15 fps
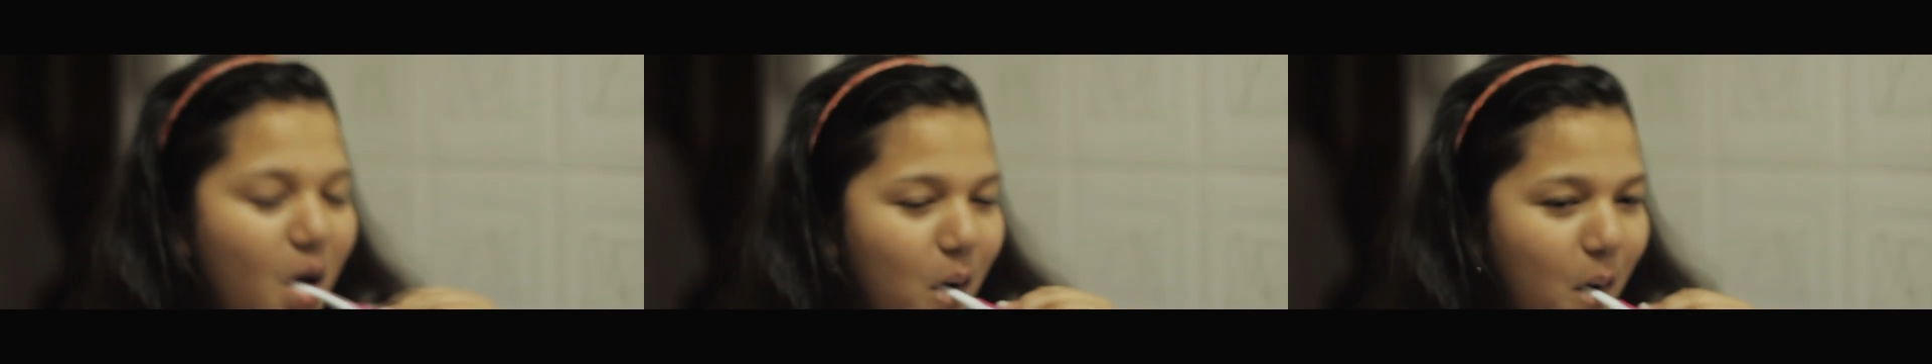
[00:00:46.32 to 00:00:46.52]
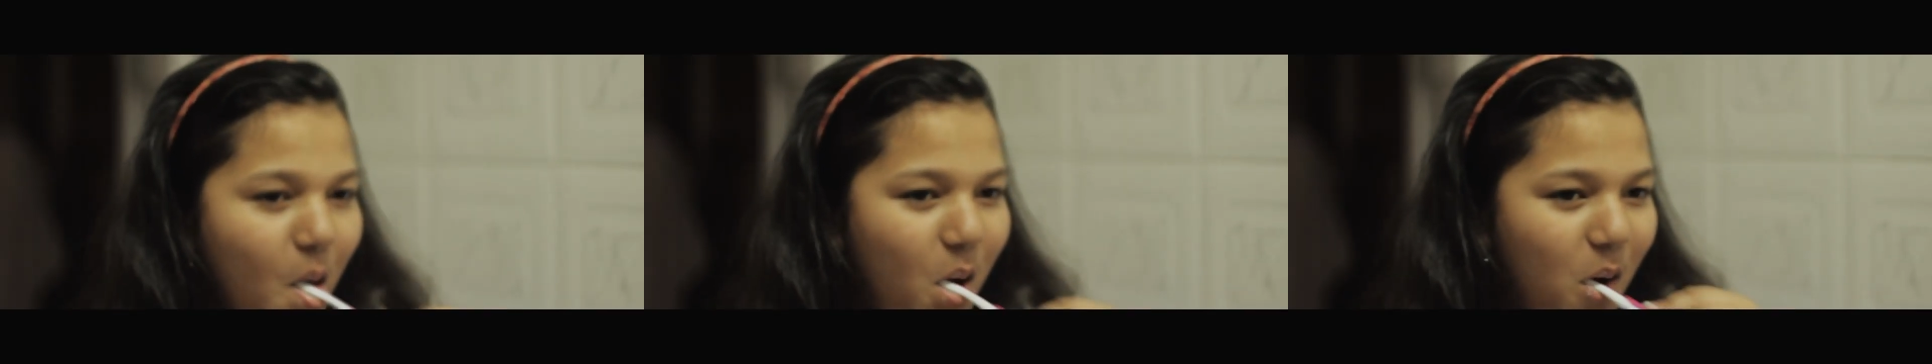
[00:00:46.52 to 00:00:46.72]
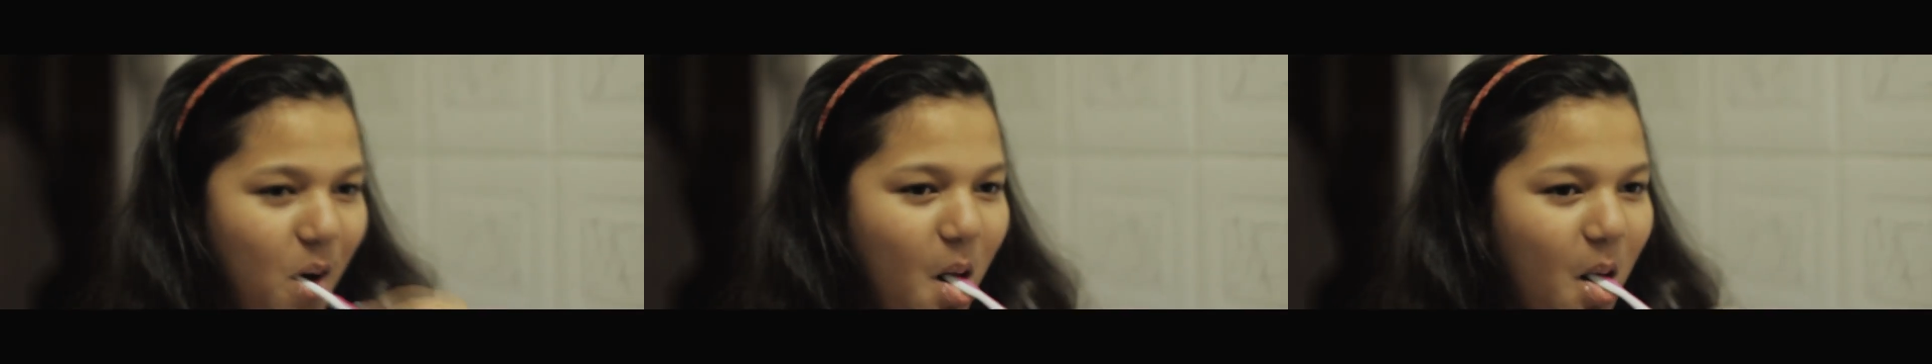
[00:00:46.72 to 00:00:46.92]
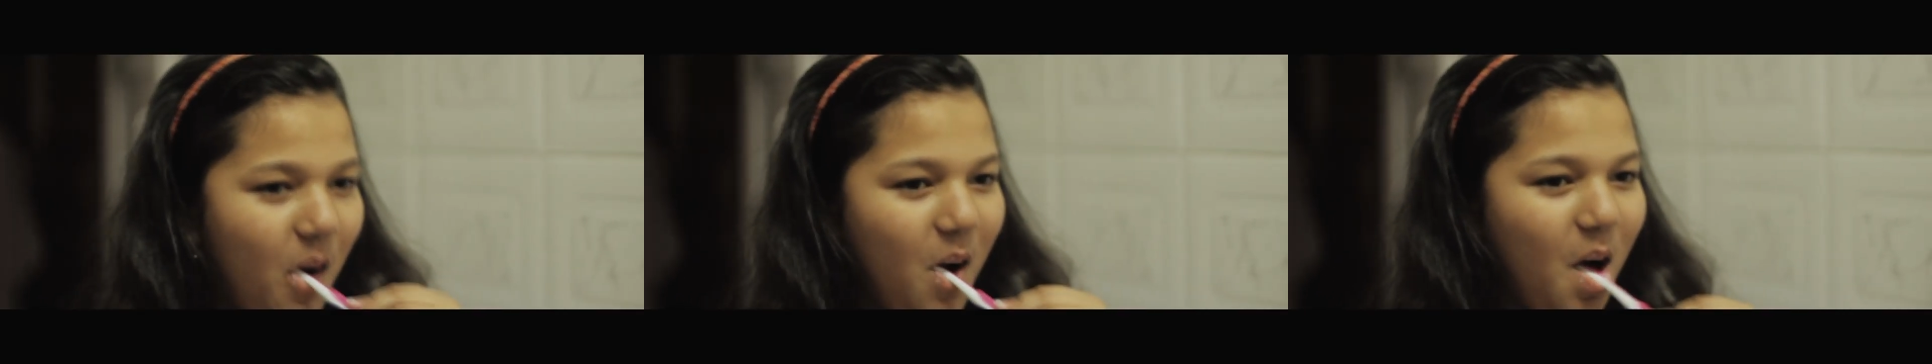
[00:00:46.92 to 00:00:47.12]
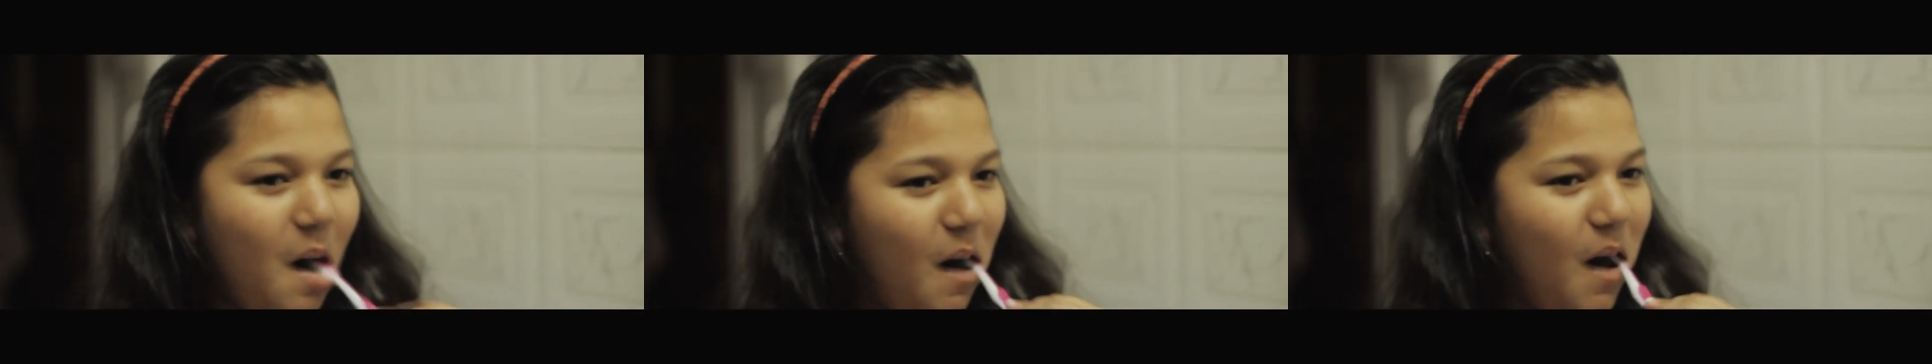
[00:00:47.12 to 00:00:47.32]
which I
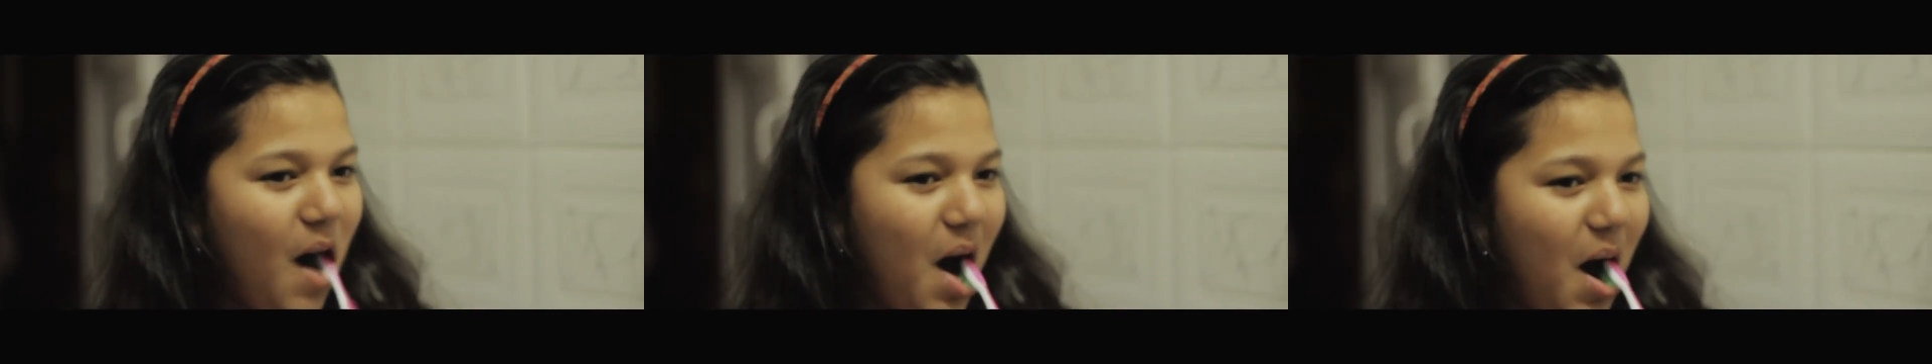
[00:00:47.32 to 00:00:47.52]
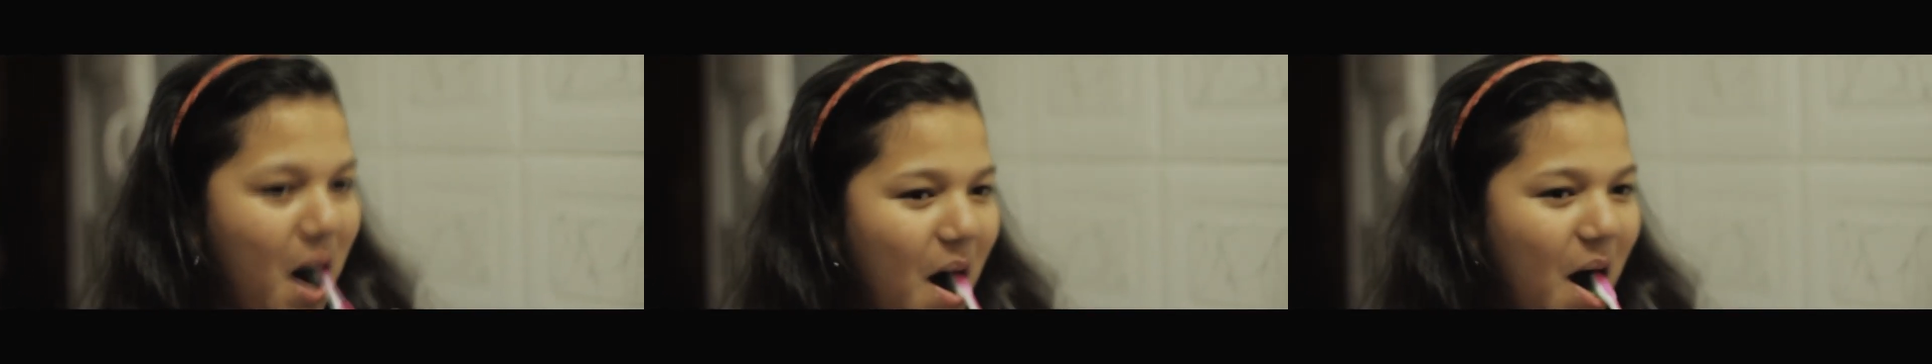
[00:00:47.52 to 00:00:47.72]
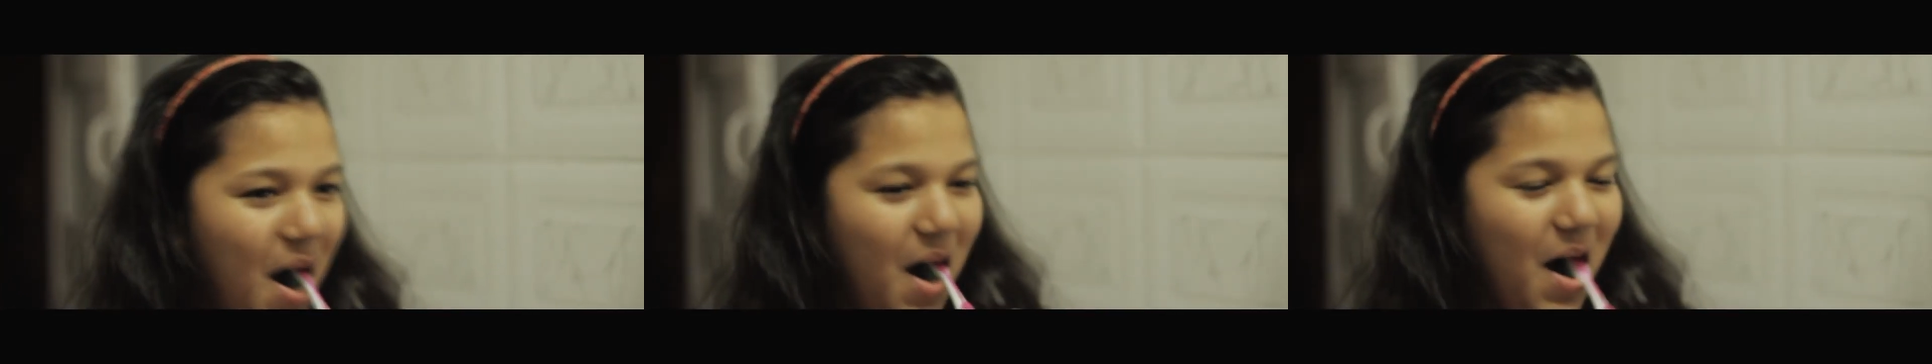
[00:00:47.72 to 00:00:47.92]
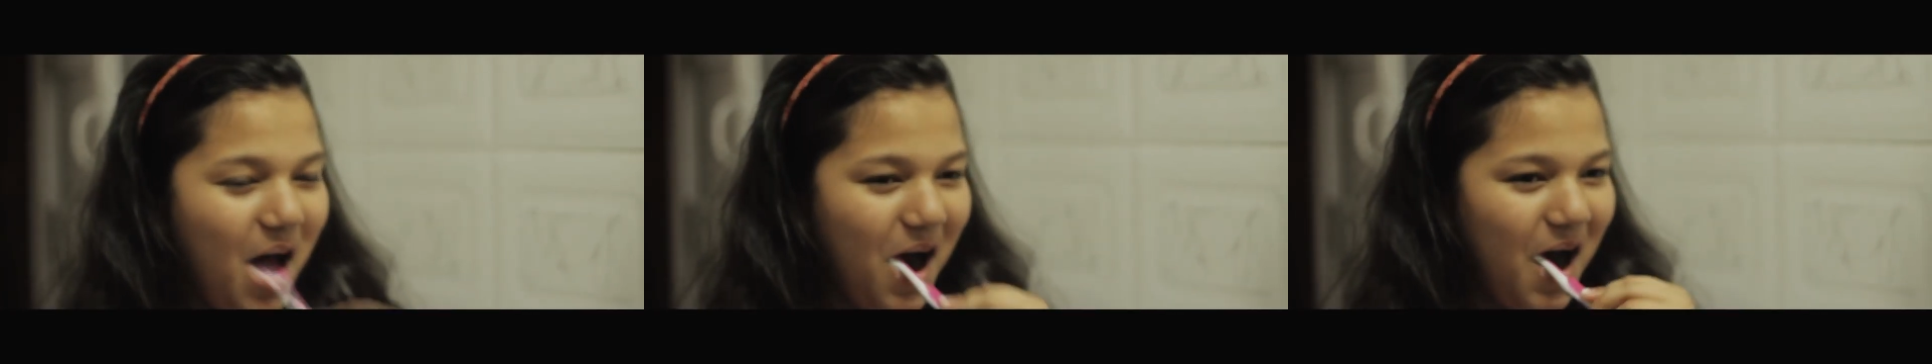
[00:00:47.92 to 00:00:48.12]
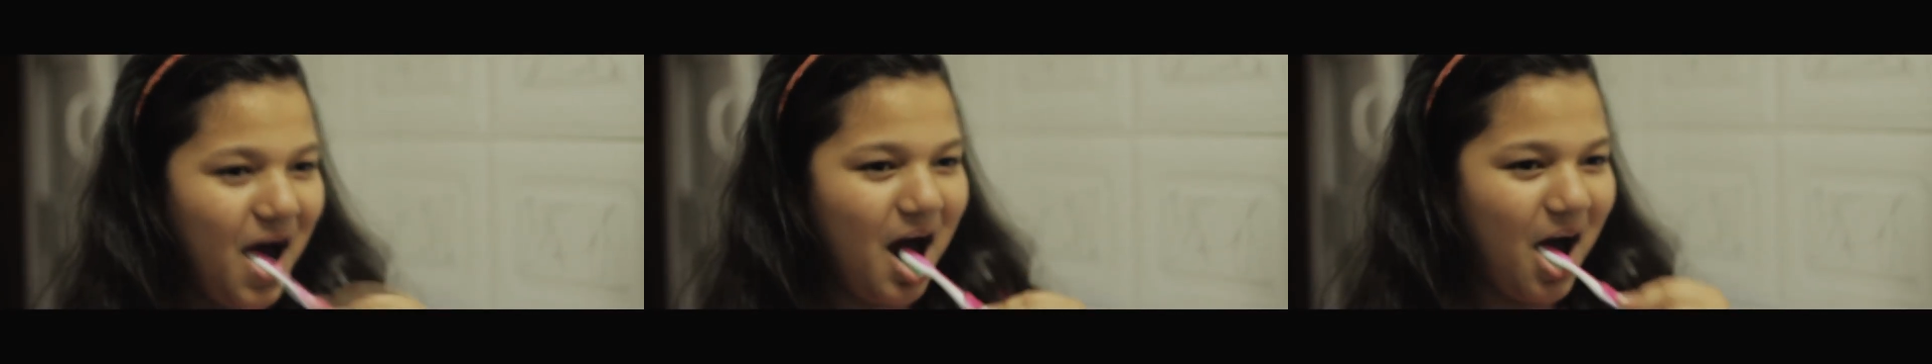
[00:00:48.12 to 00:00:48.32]
can celebrate with
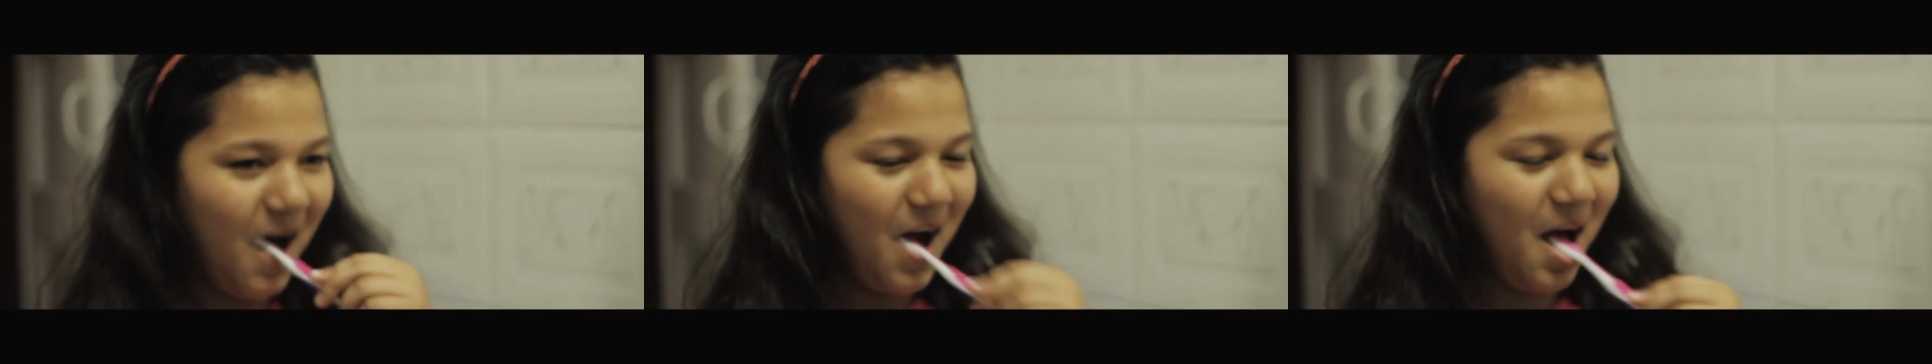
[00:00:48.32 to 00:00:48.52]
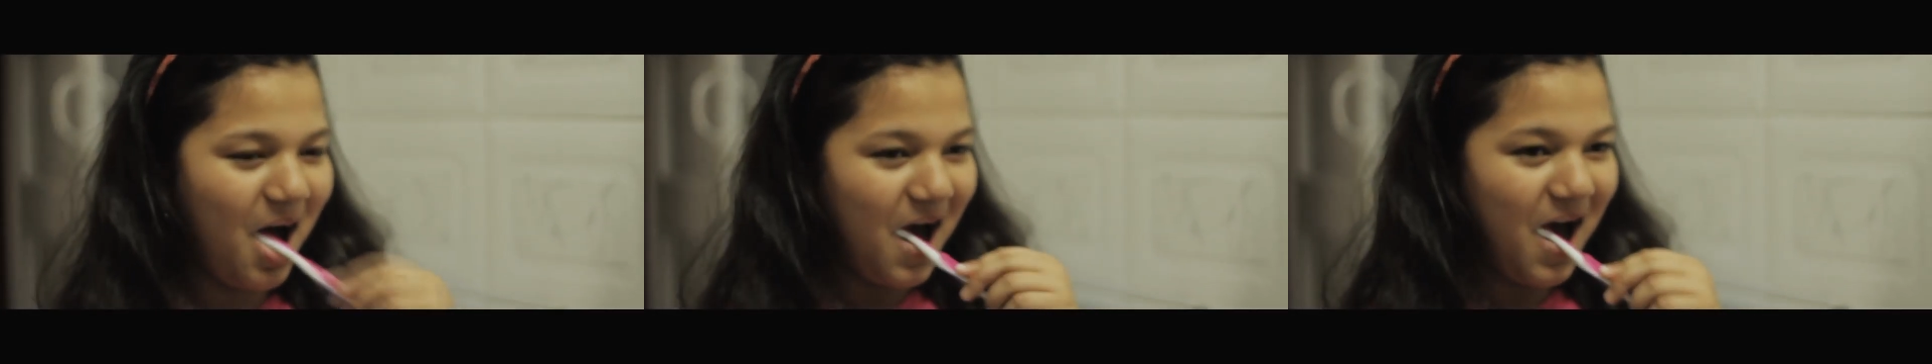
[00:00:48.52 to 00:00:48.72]
my dad